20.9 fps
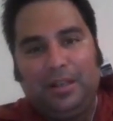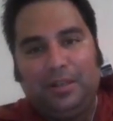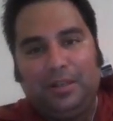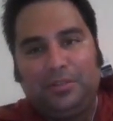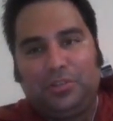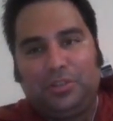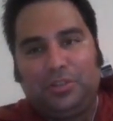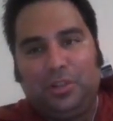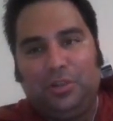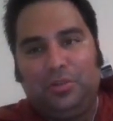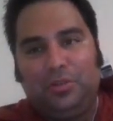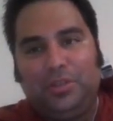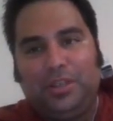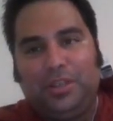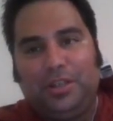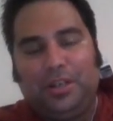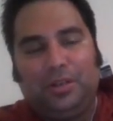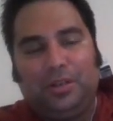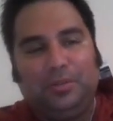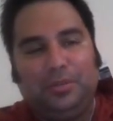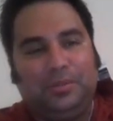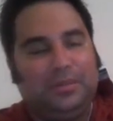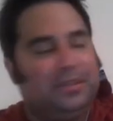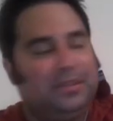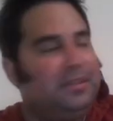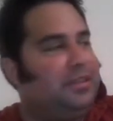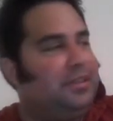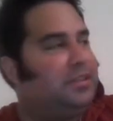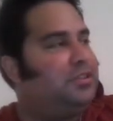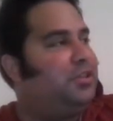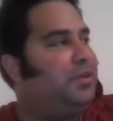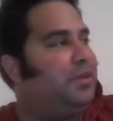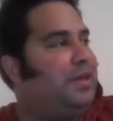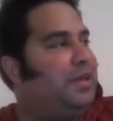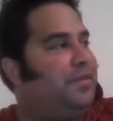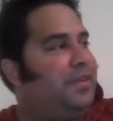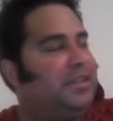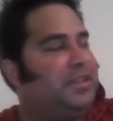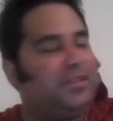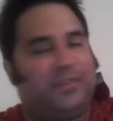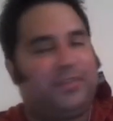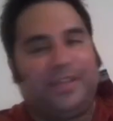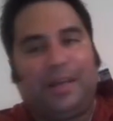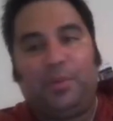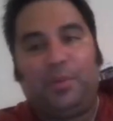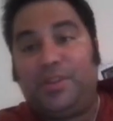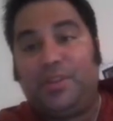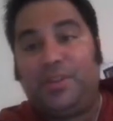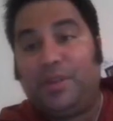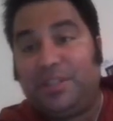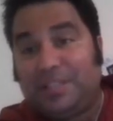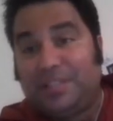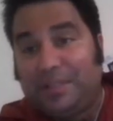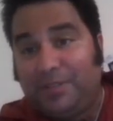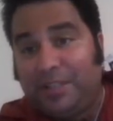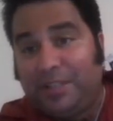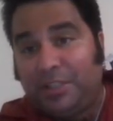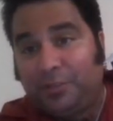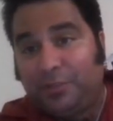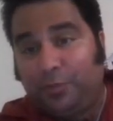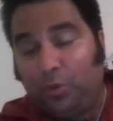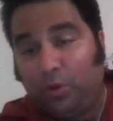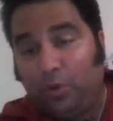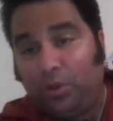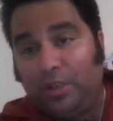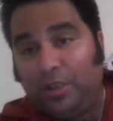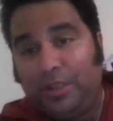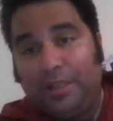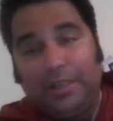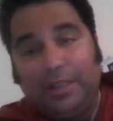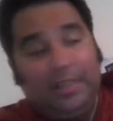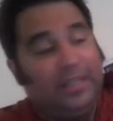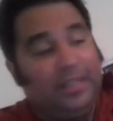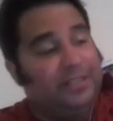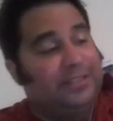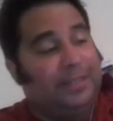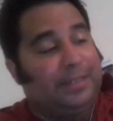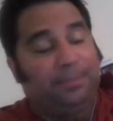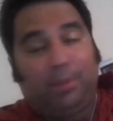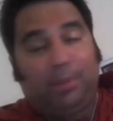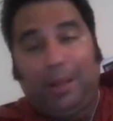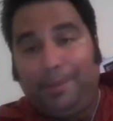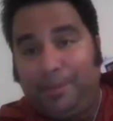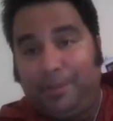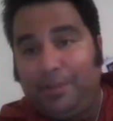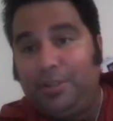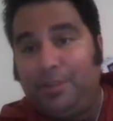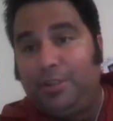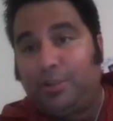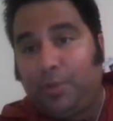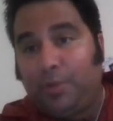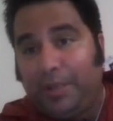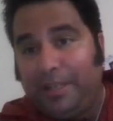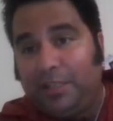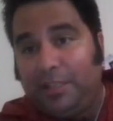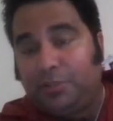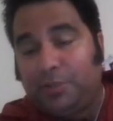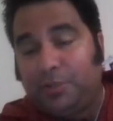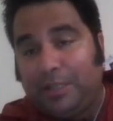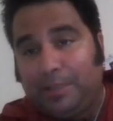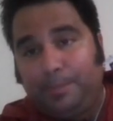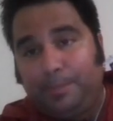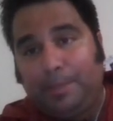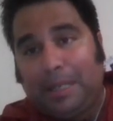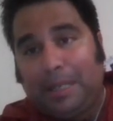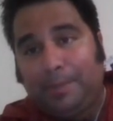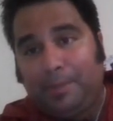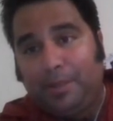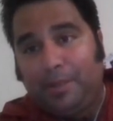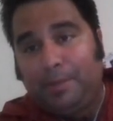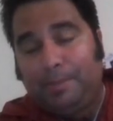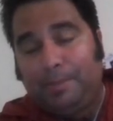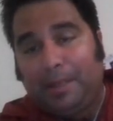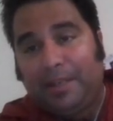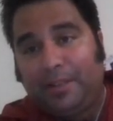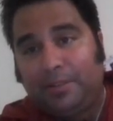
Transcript: You know, there's no evidence for that. What there is evidence for is that probably the Ukrainians tried to blackmail the